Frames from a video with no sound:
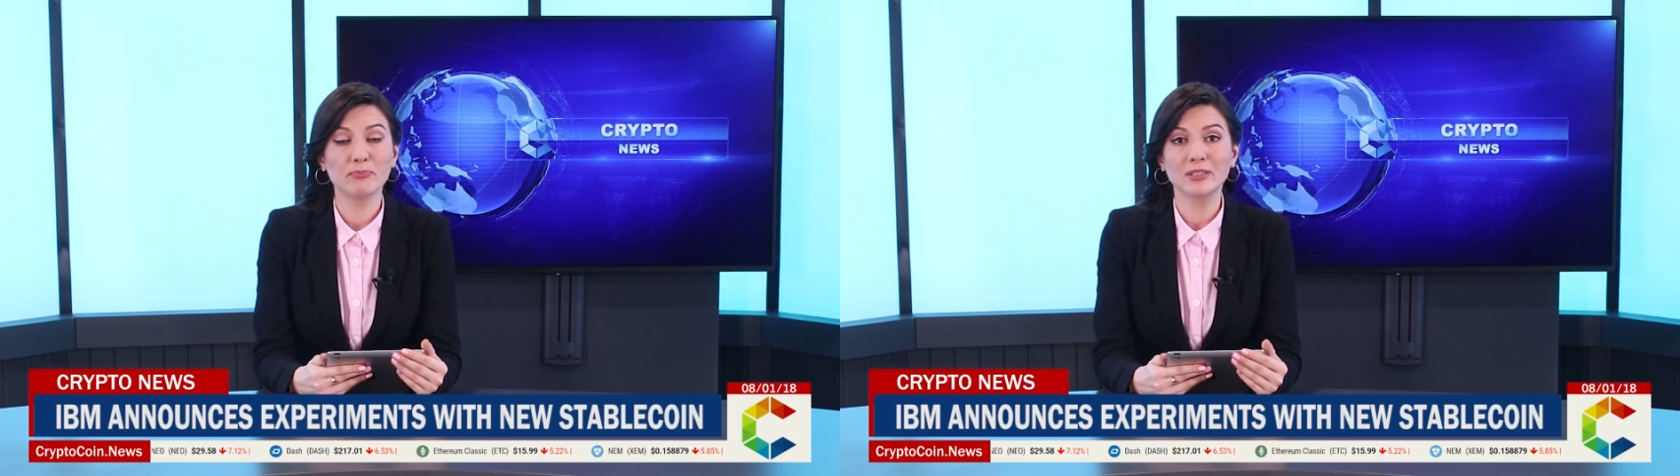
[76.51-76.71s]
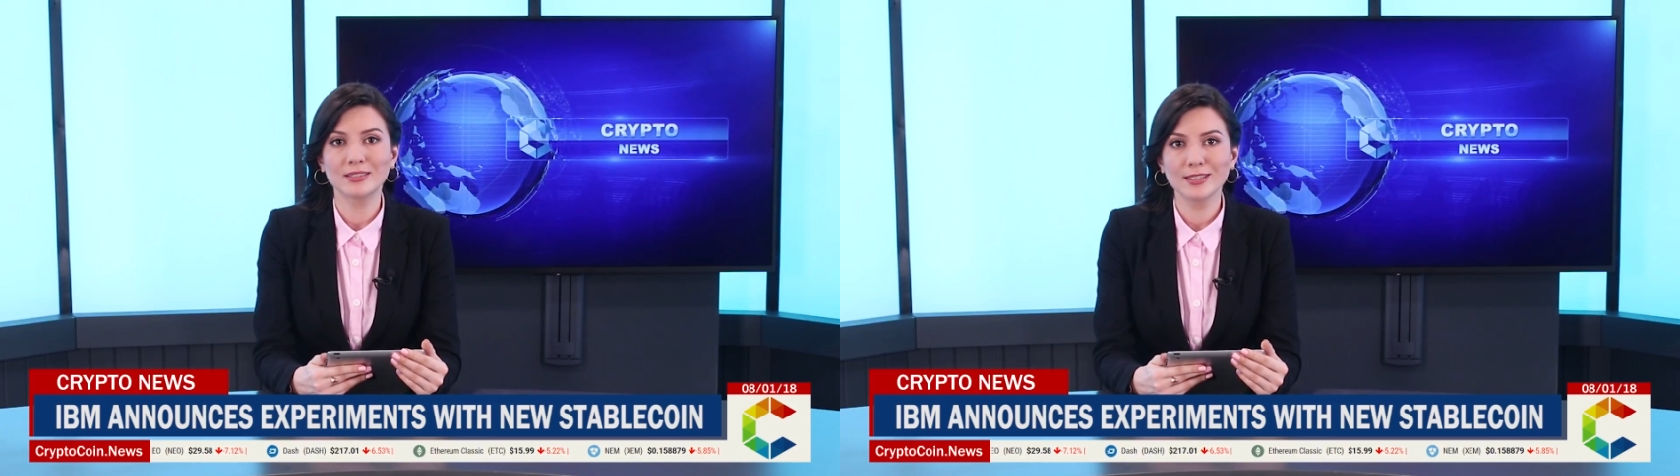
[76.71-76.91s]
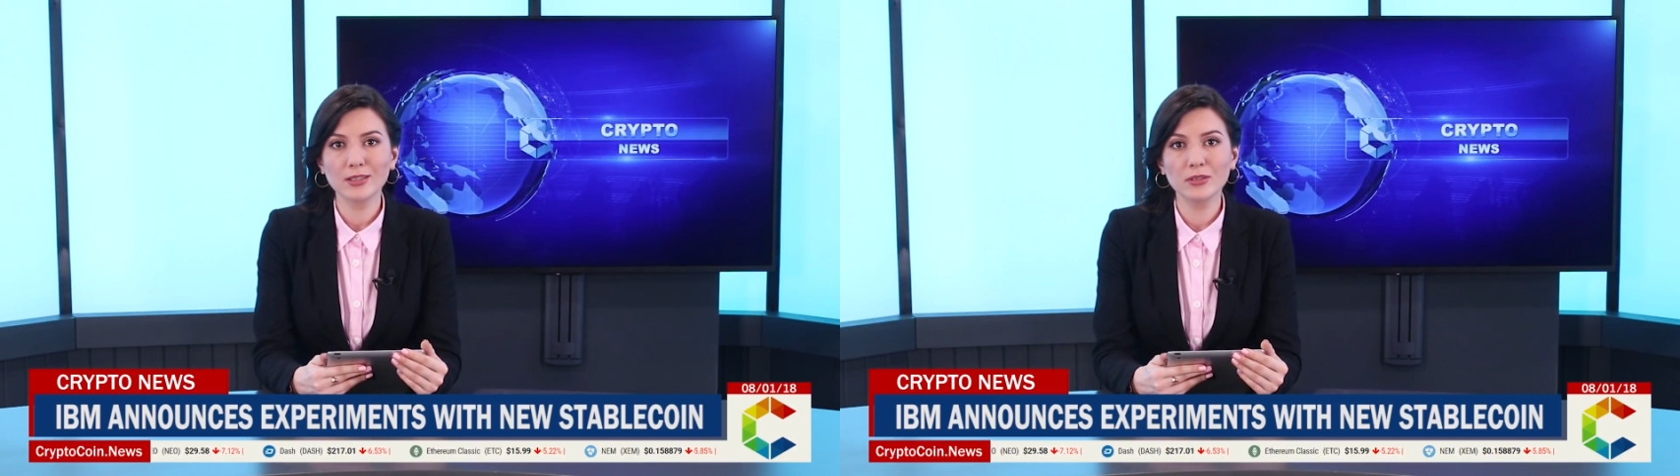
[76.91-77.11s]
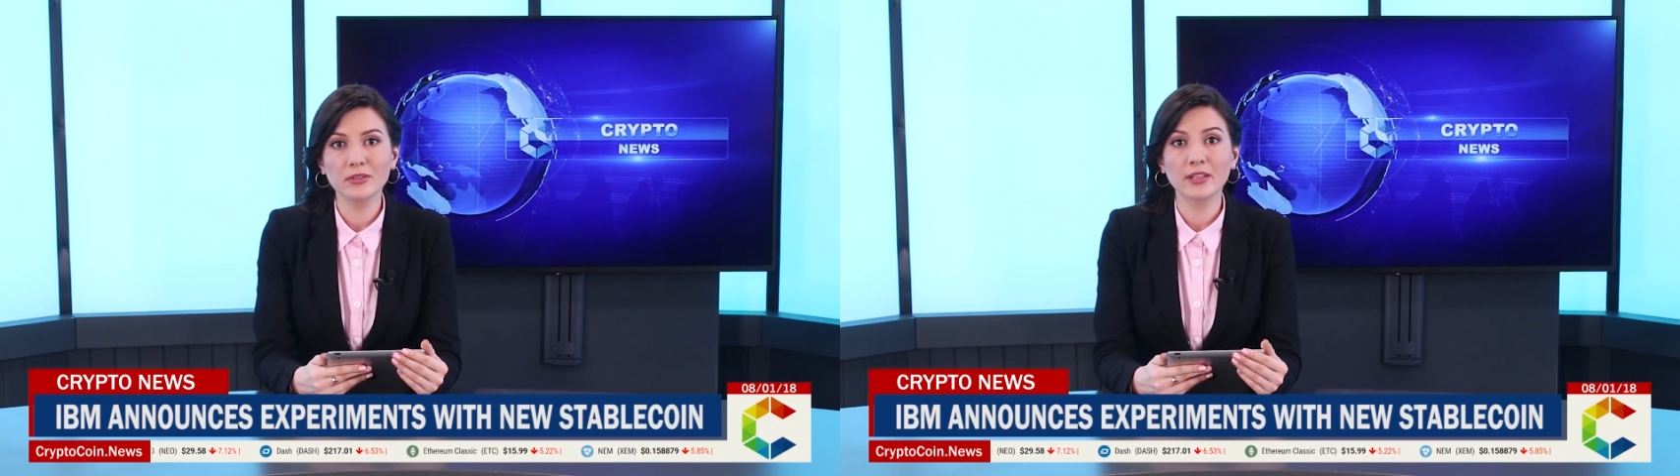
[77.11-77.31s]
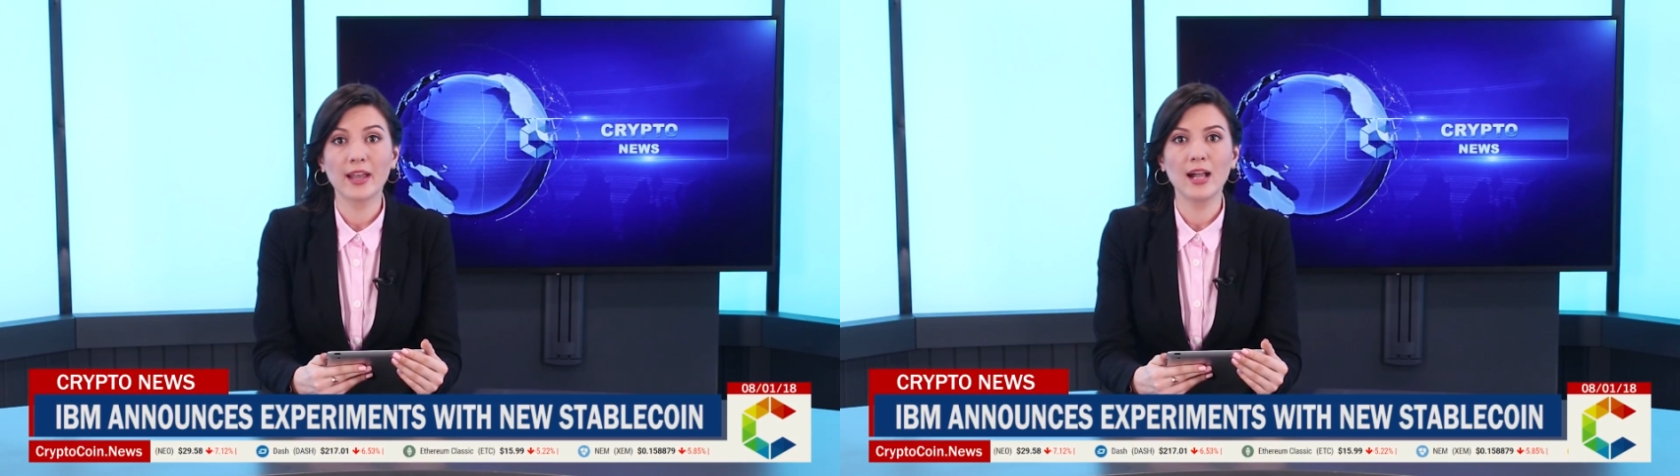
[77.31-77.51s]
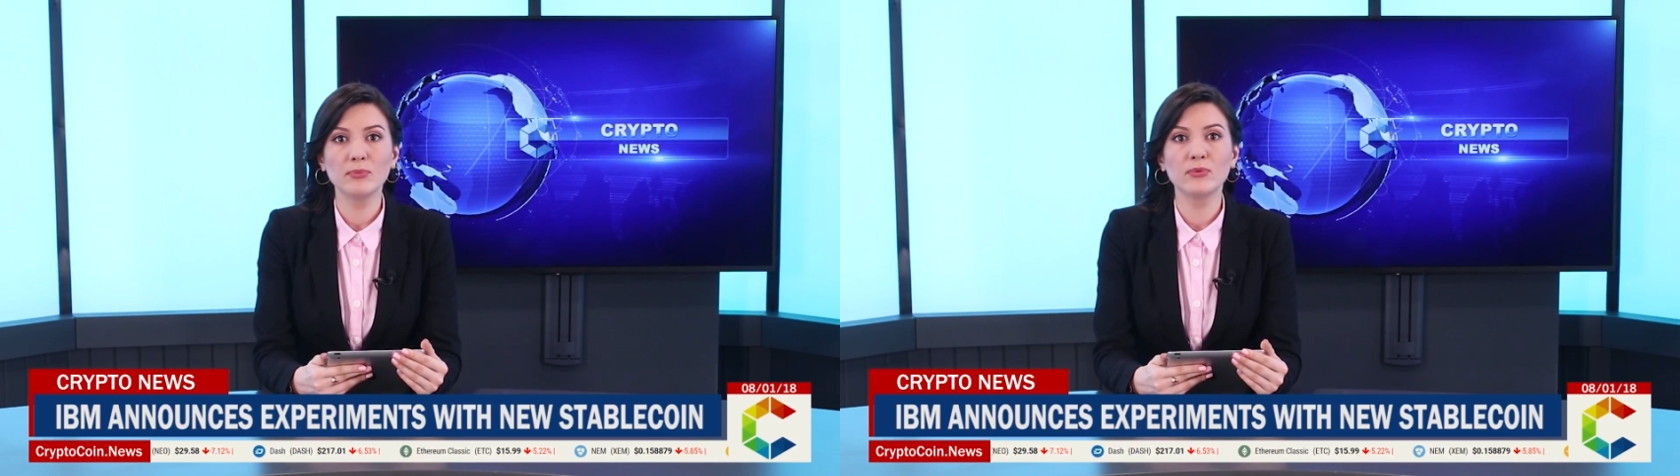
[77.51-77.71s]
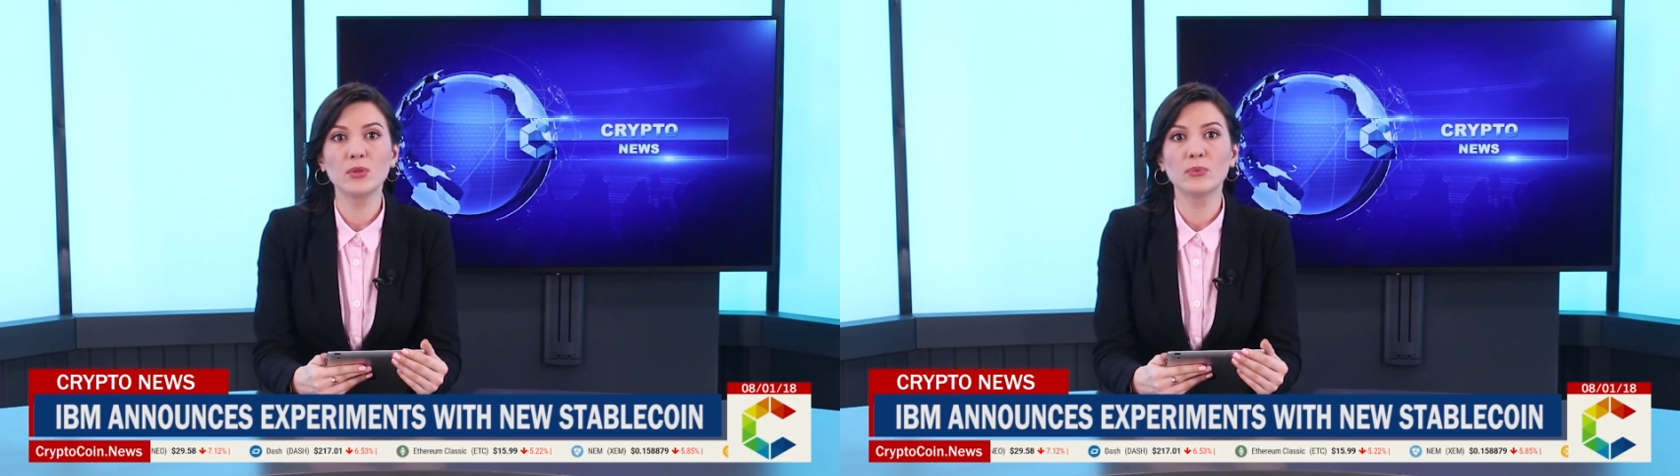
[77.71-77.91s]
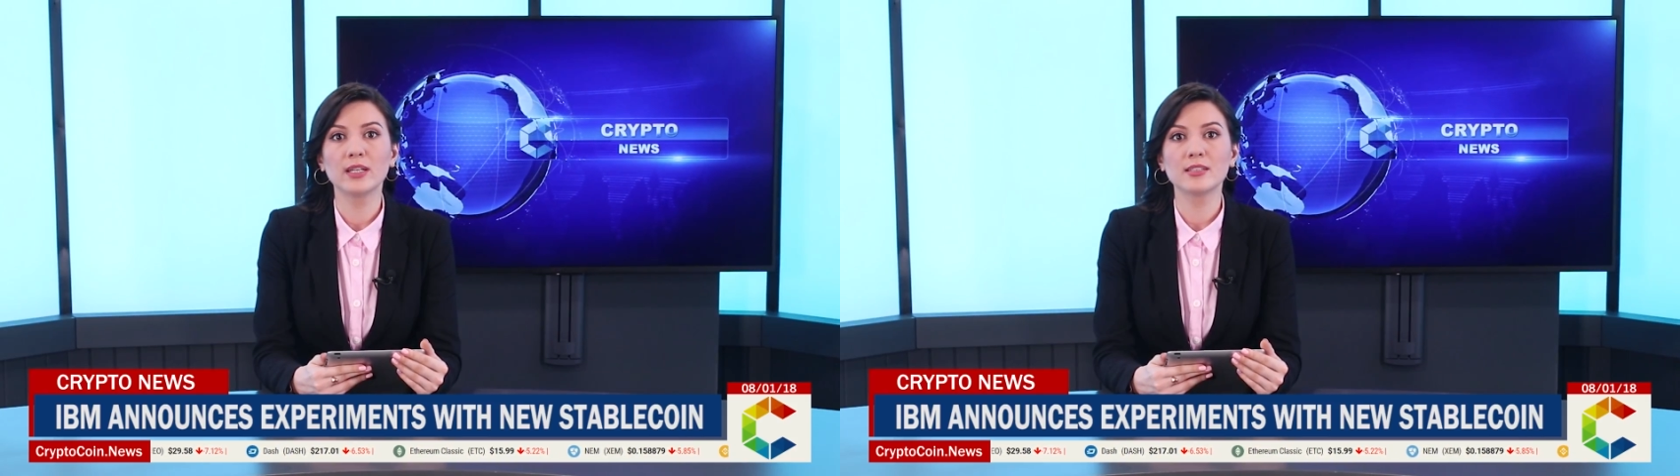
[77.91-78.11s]
particularly
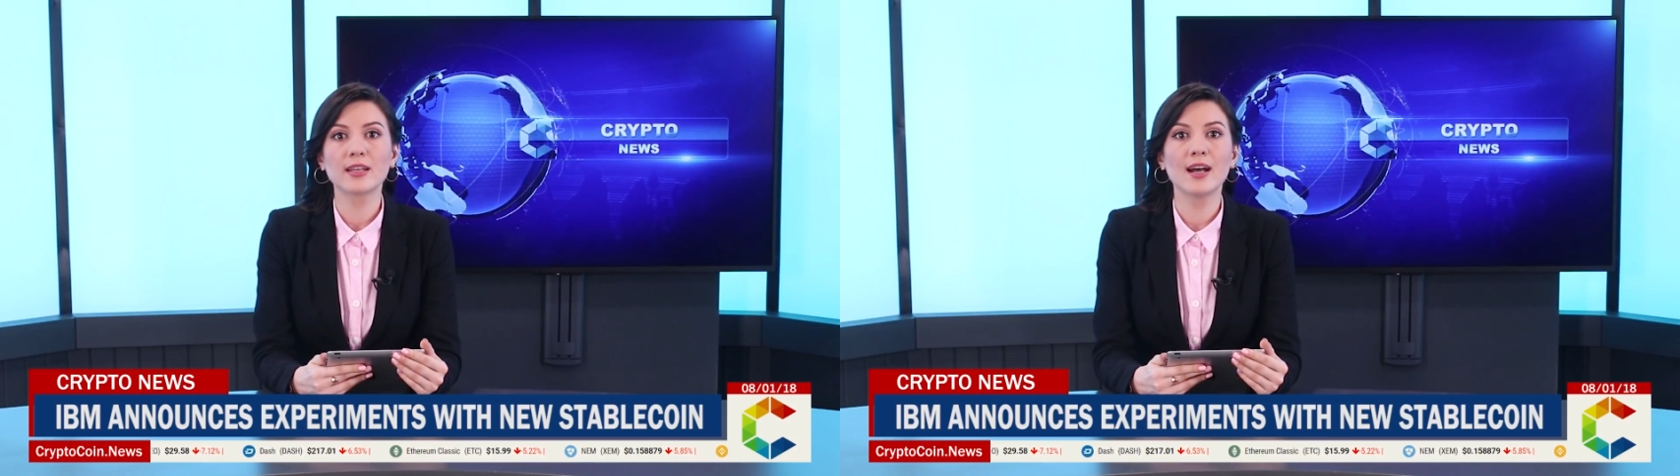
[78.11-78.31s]
helpful when it